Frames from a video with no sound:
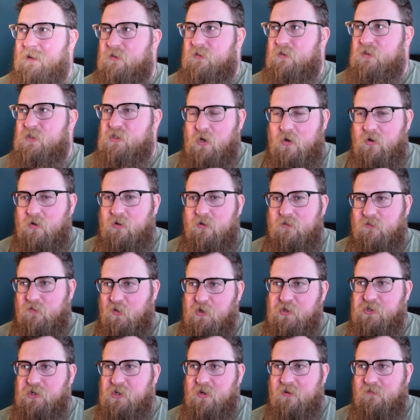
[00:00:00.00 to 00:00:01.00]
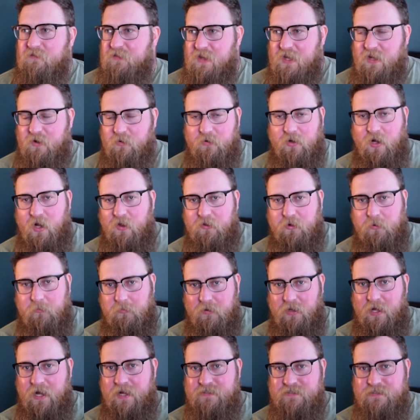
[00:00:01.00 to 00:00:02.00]
darker version of the other
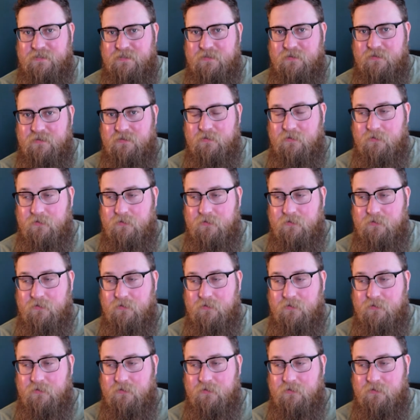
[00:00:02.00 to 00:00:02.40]
plots,